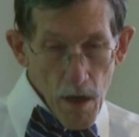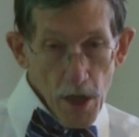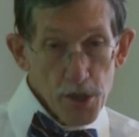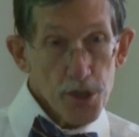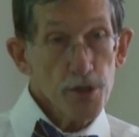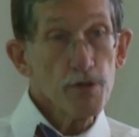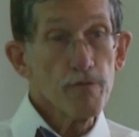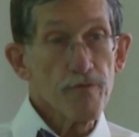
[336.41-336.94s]

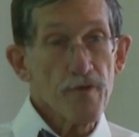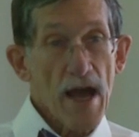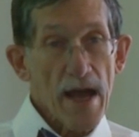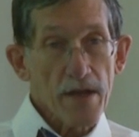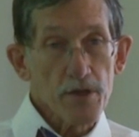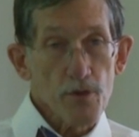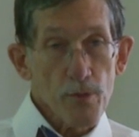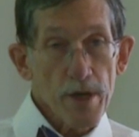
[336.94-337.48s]
shoe
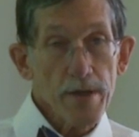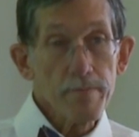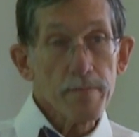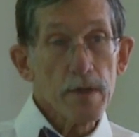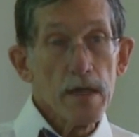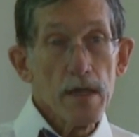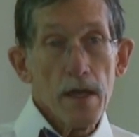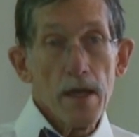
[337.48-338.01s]
factory
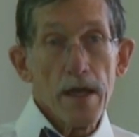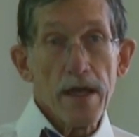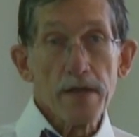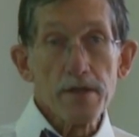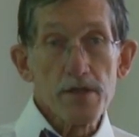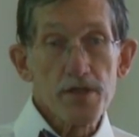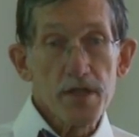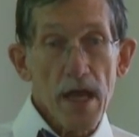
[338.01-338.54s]

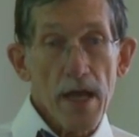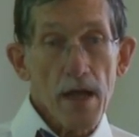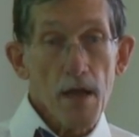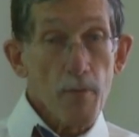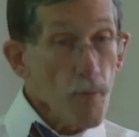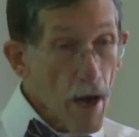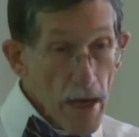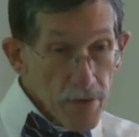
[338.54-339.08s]
in
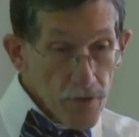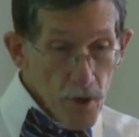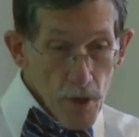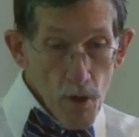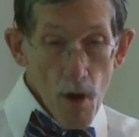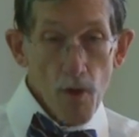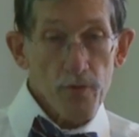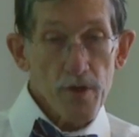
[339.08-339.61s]
Salem, right
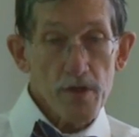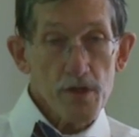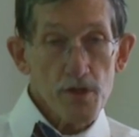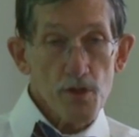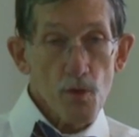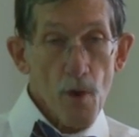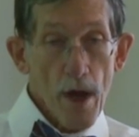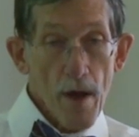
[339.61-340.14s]
there on the
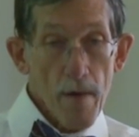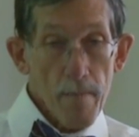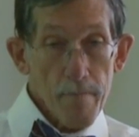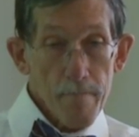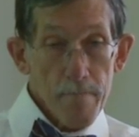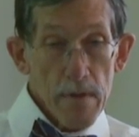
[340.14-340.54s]
square,